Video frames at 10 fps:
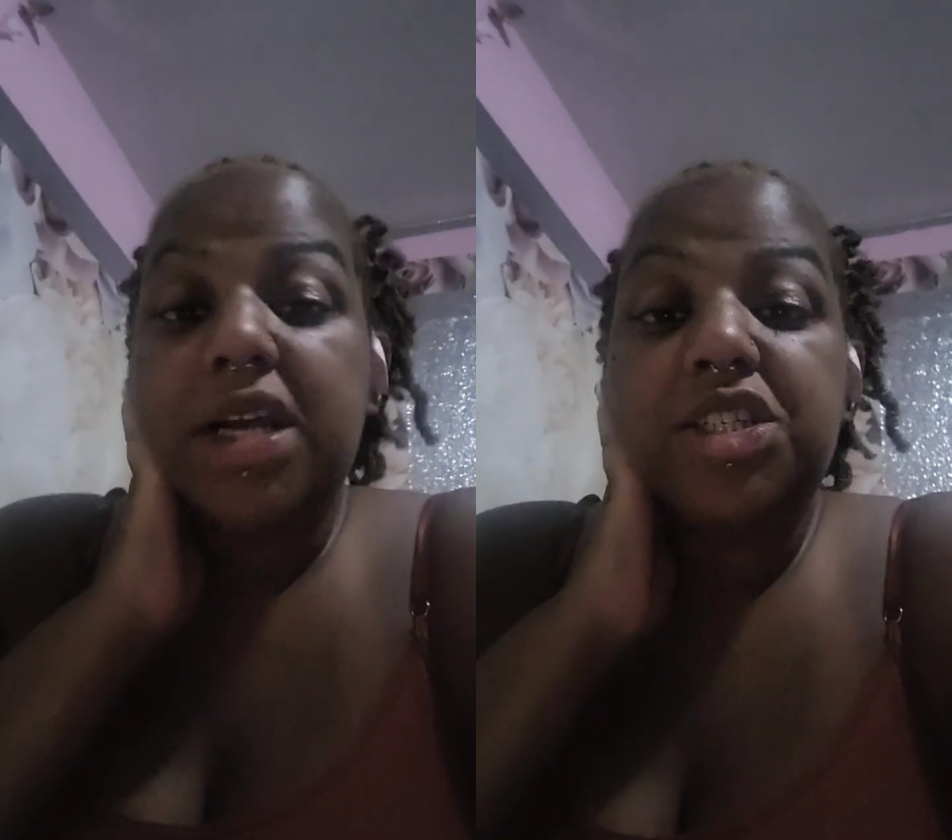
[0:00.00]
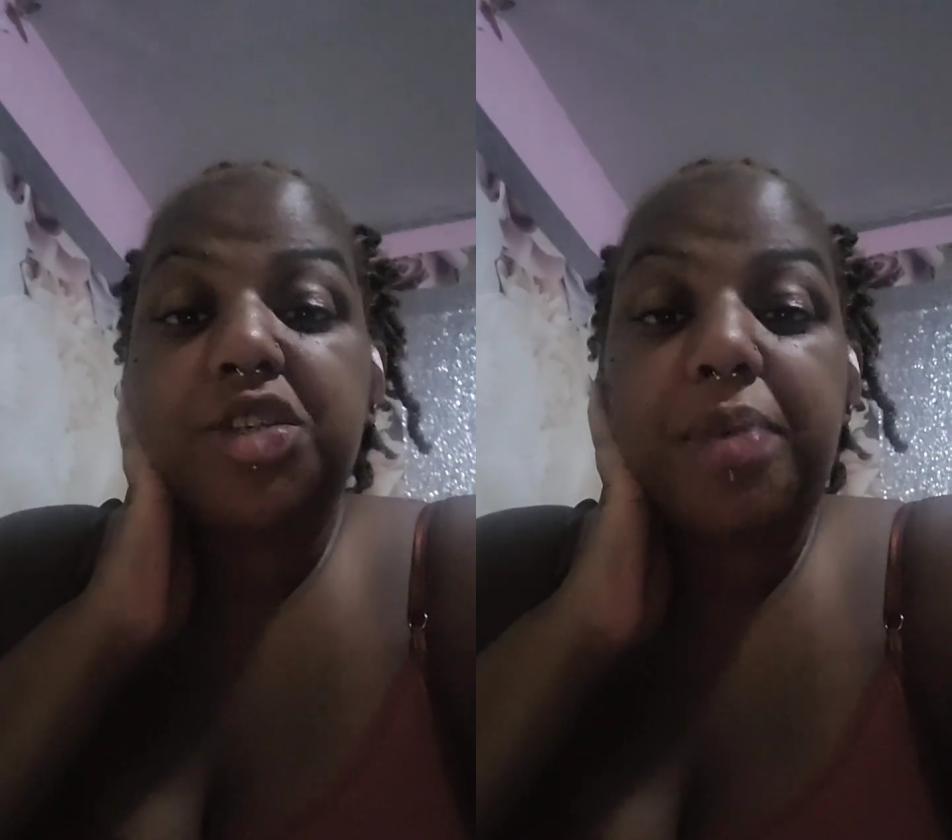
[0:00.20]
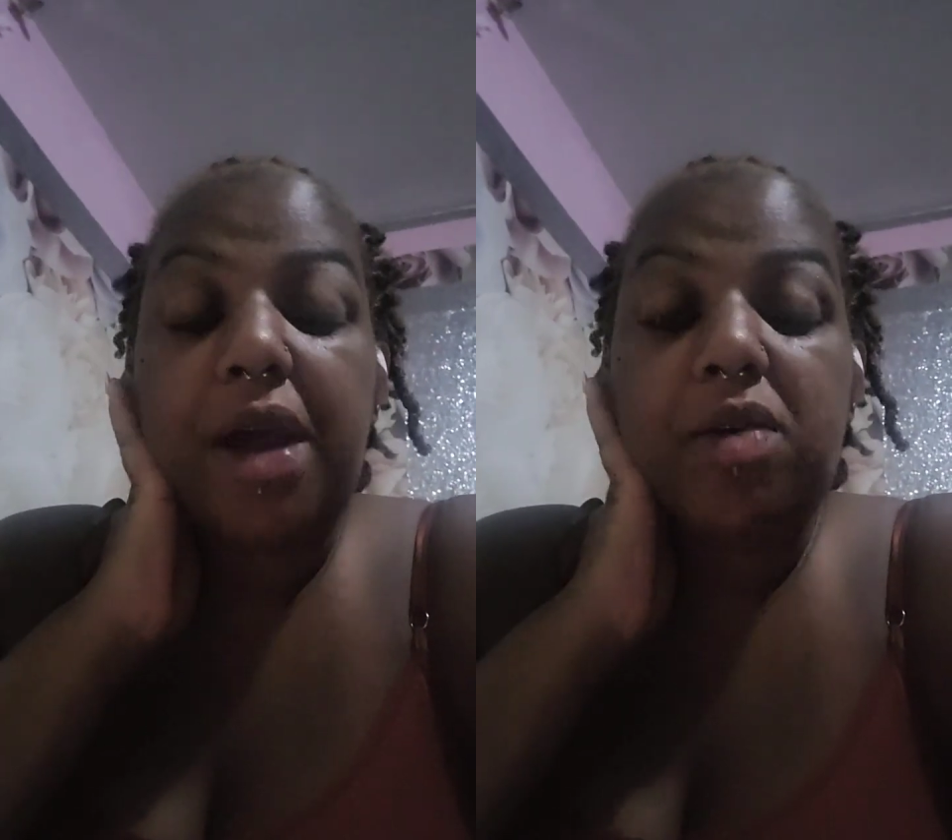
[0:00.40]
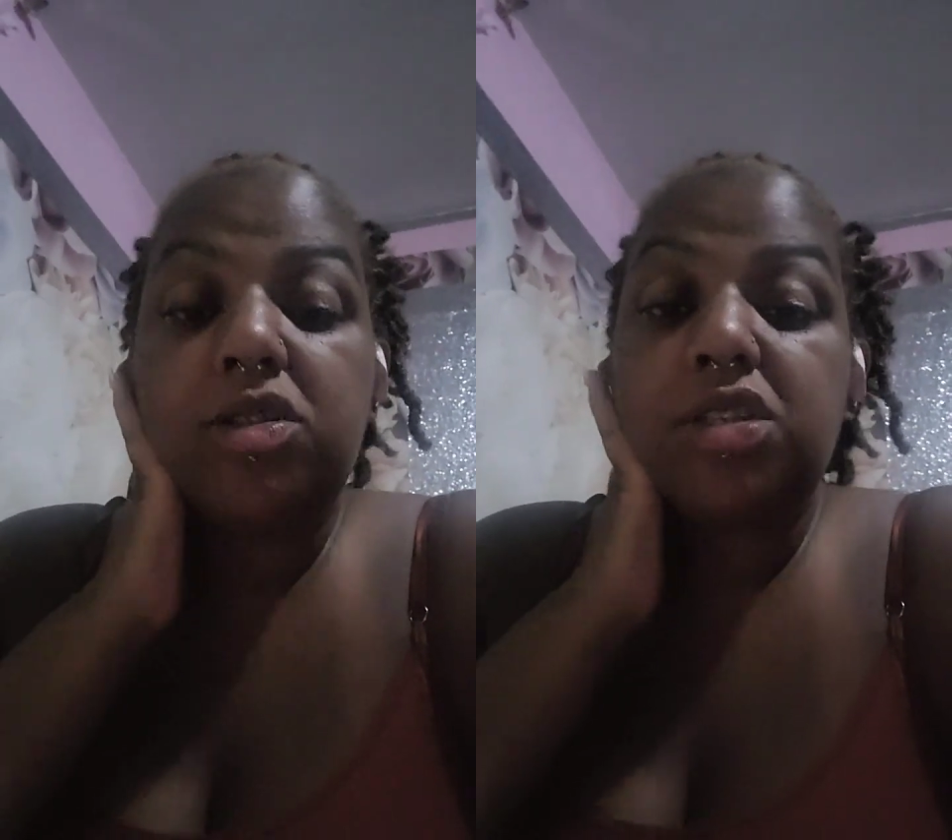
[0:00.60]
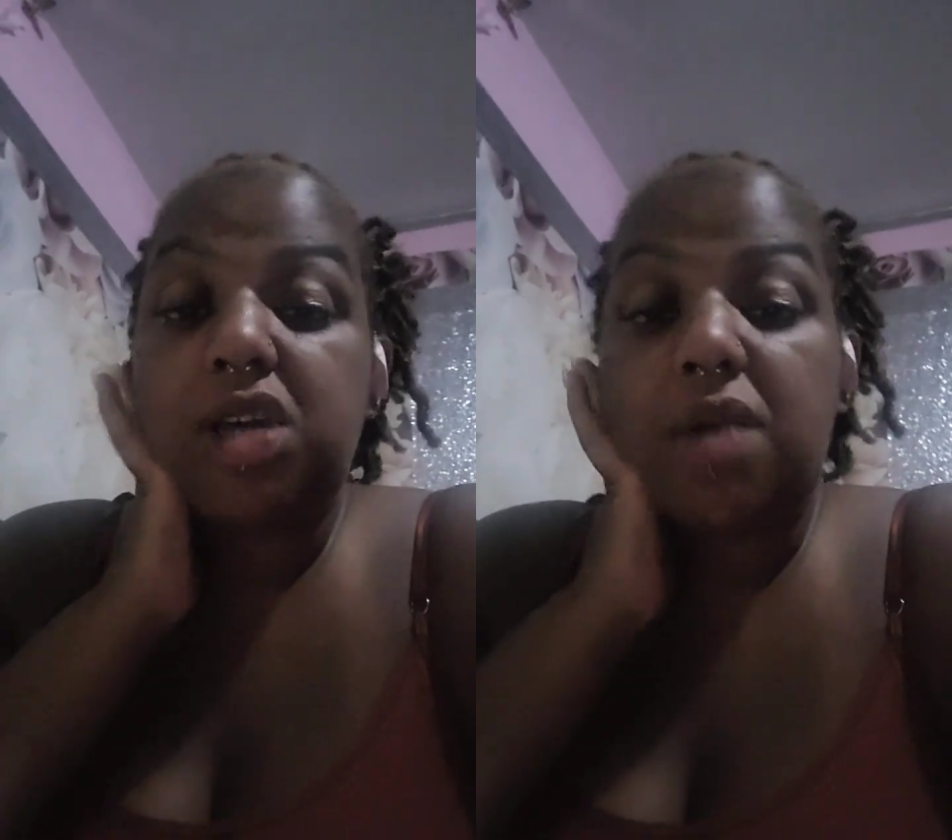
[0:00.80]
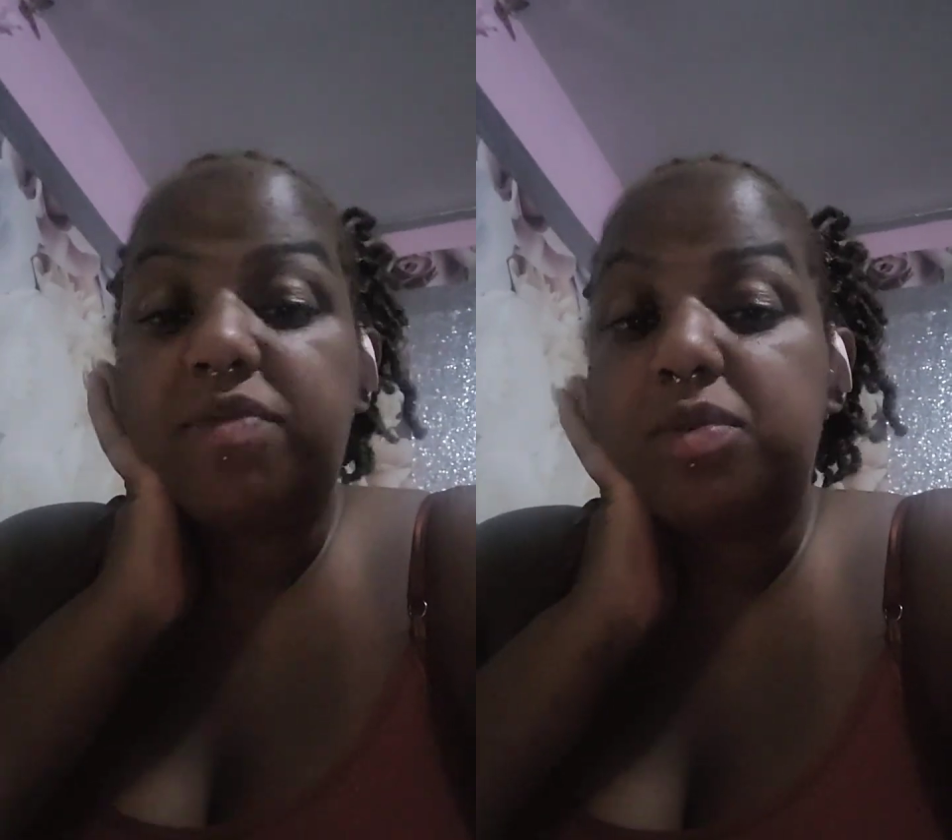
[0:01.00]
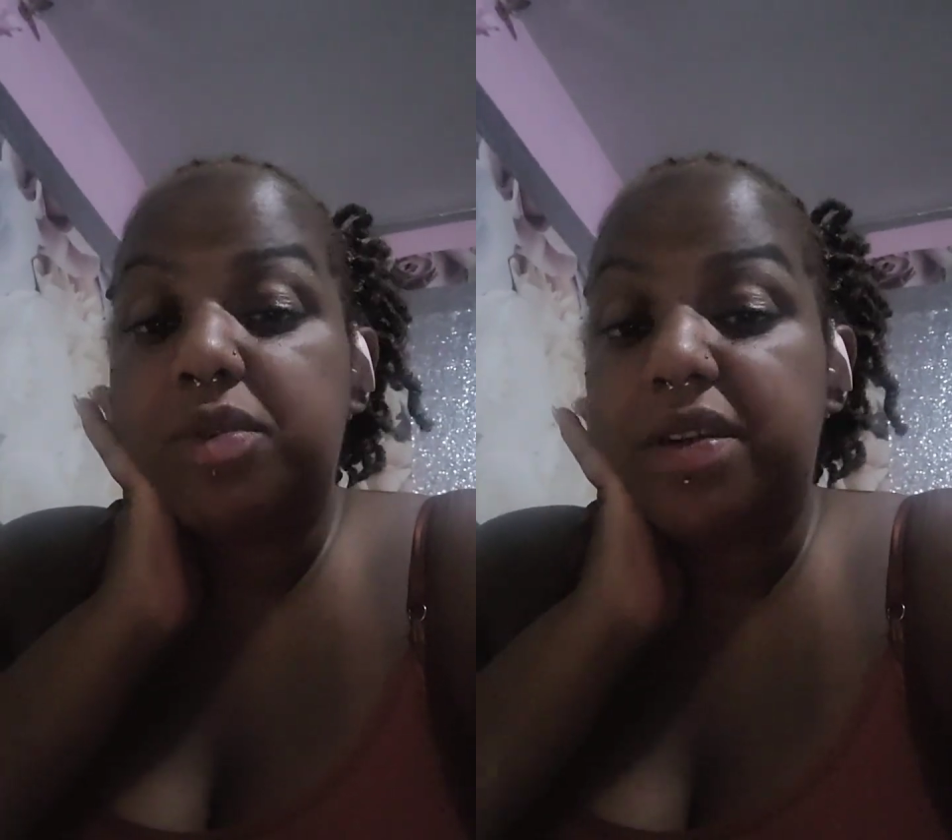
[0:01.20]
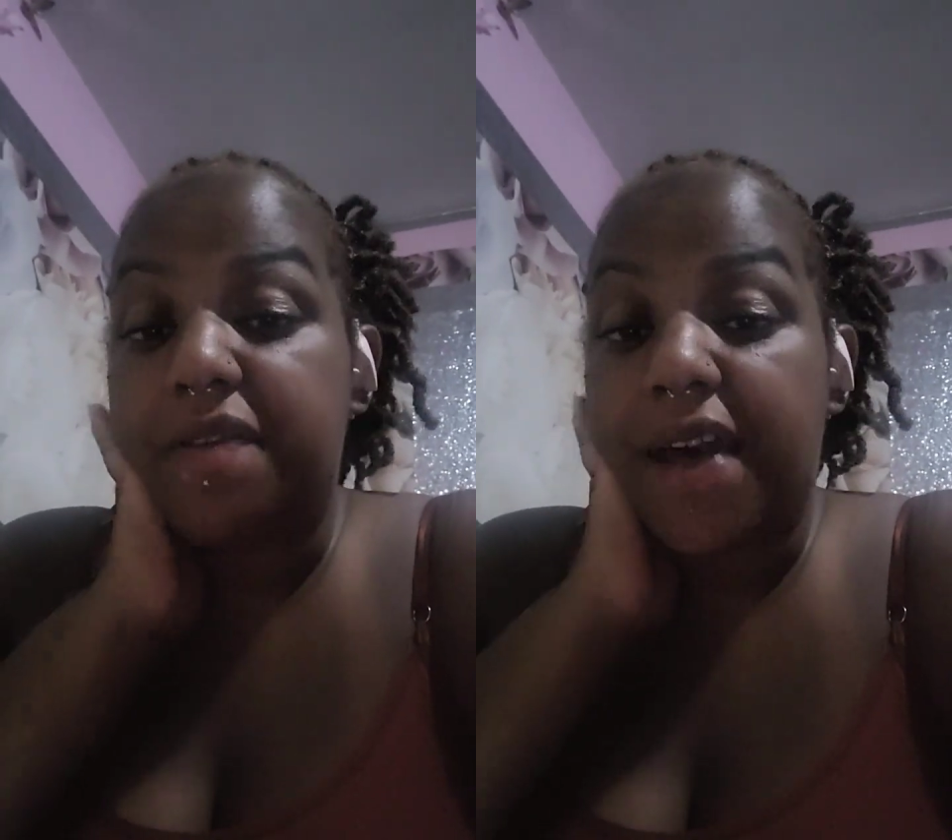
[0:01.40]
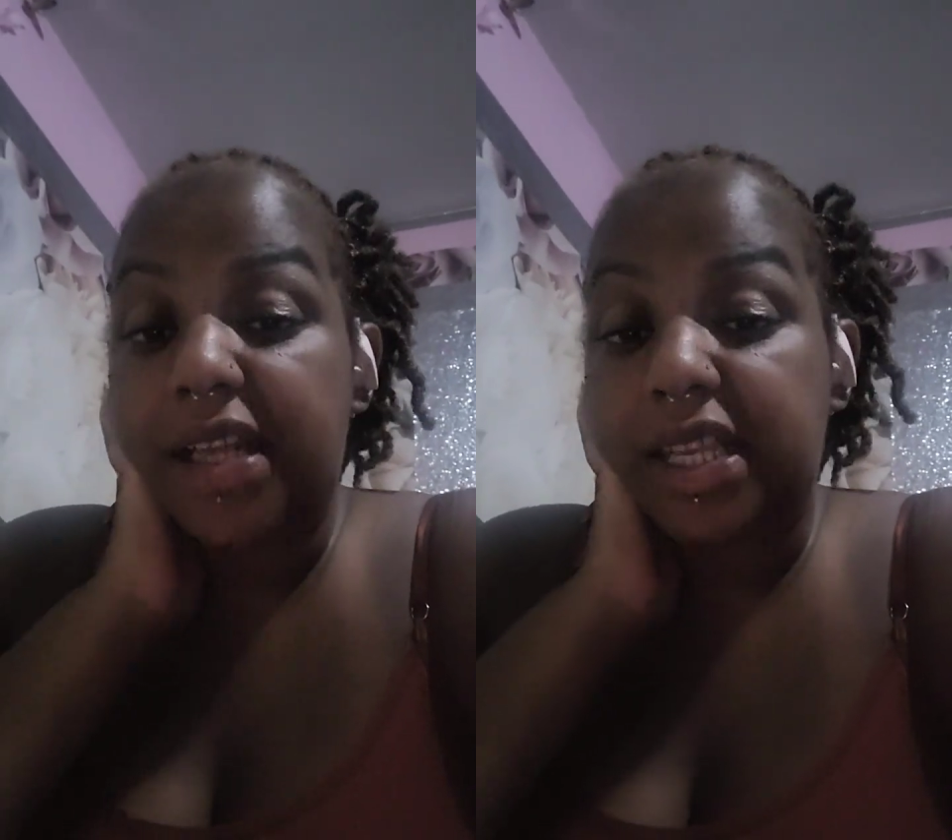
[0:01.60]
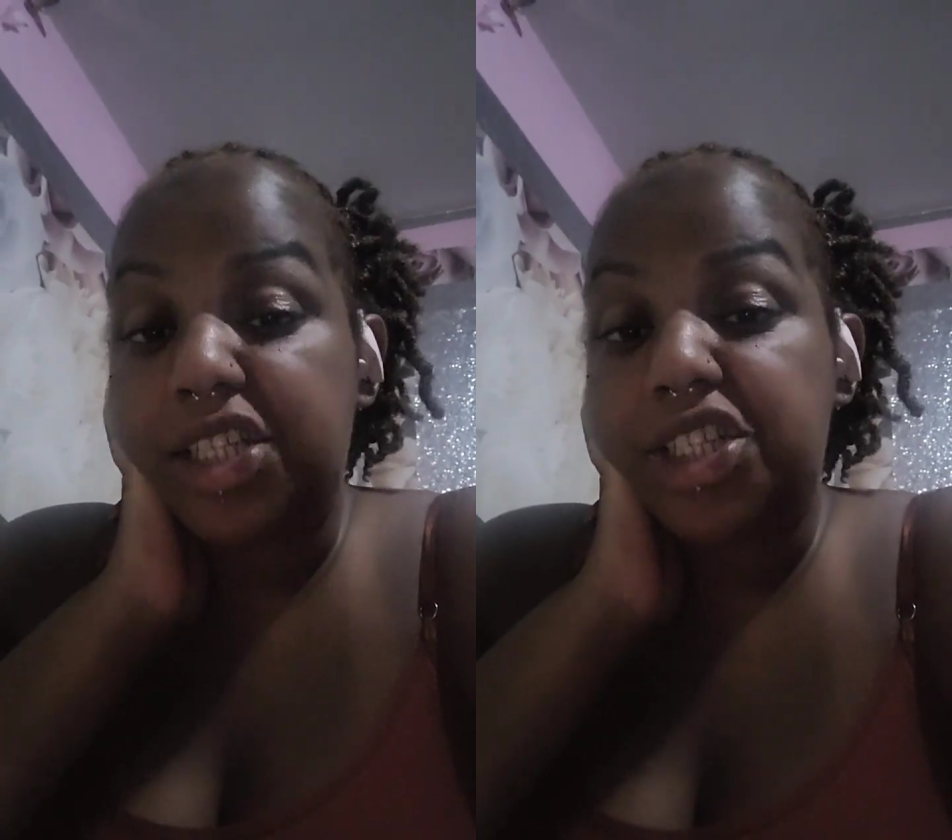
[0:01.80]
she probably was just comfortable in the fact that